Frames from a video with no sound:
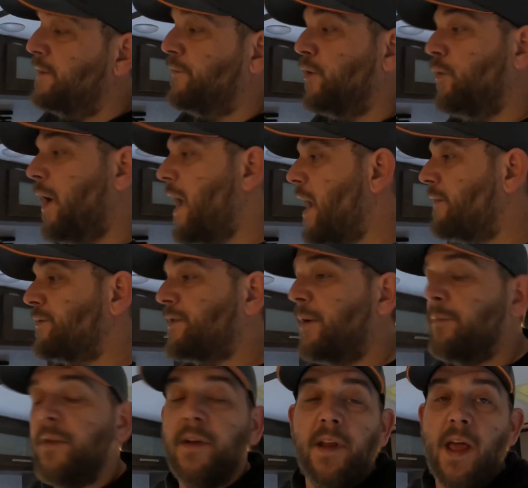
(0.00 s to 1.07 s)
If you have
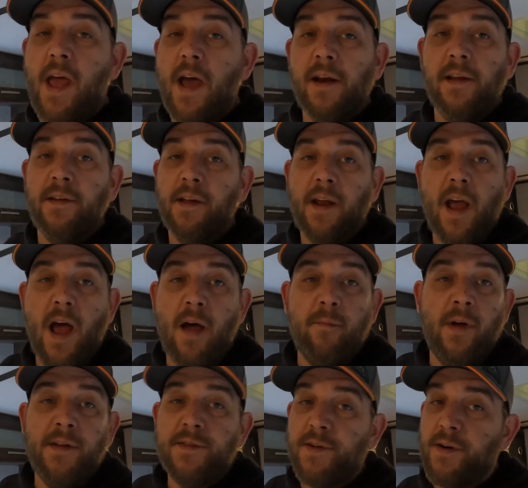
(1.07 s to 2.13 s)
something to add in the
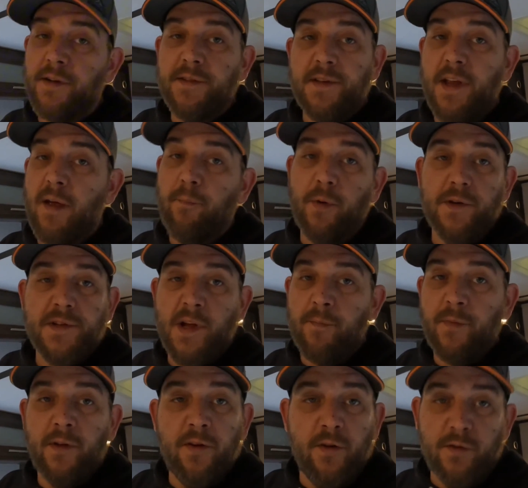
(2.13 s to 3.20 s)
comments or a tip or
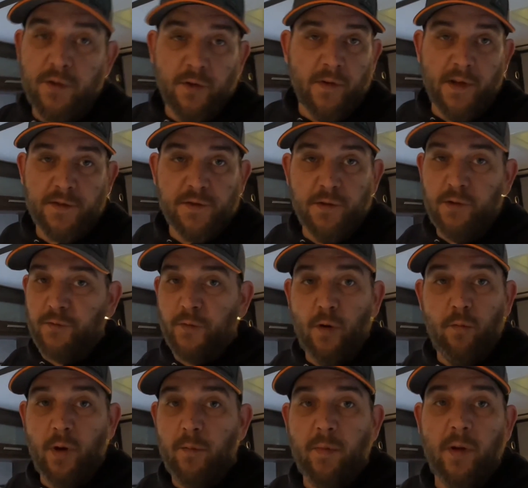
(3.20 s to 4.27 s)
something you do that's useful,
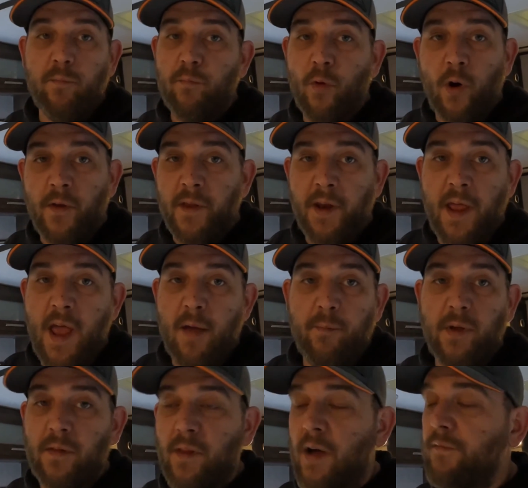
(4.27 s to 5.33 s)
we'd be more than
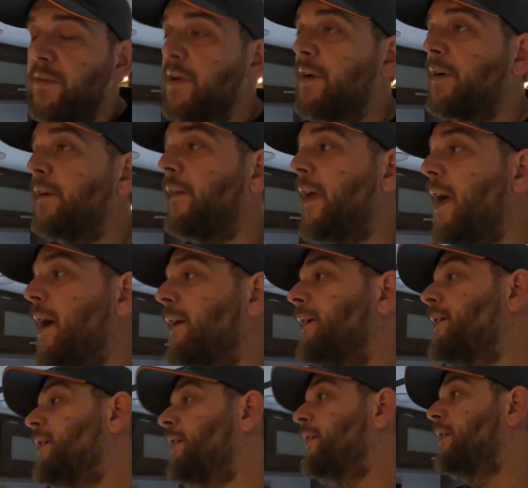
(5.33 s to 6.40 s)
happy. Love to hear that.
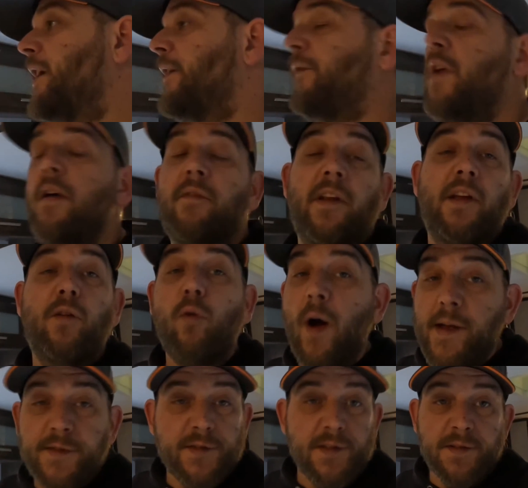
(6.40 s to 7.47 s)
If you have any
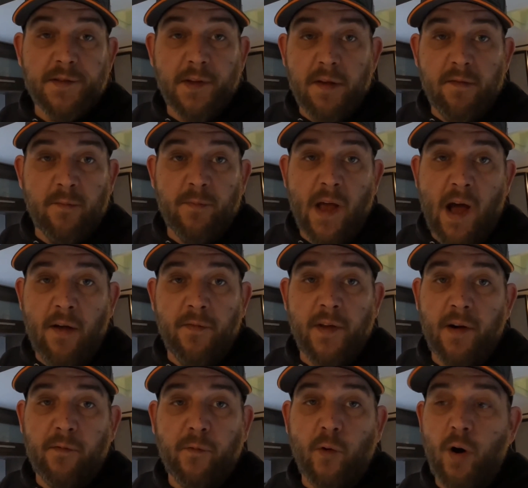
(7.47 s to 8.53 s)
questions, leave them down
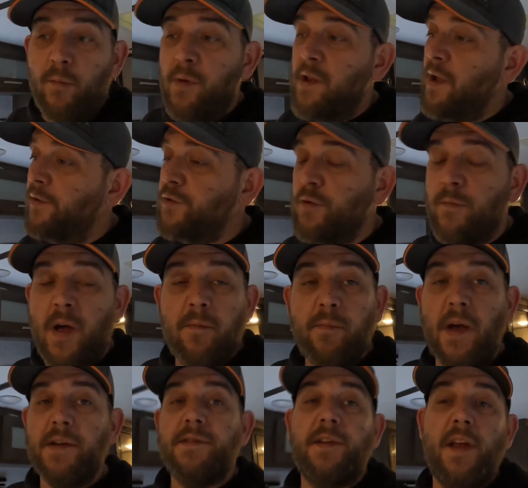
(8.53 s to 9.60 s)
there for me. I'll do my
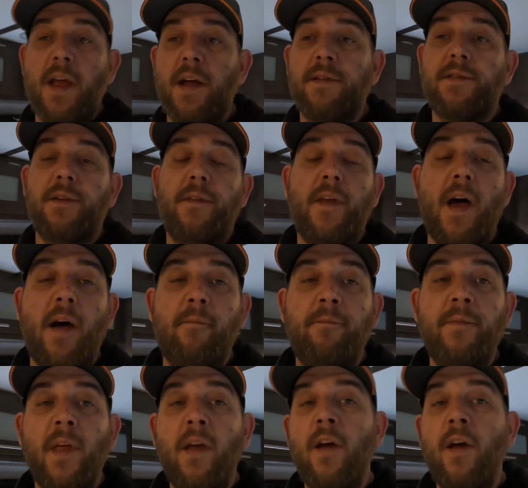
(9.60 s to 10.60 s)
best to answer them.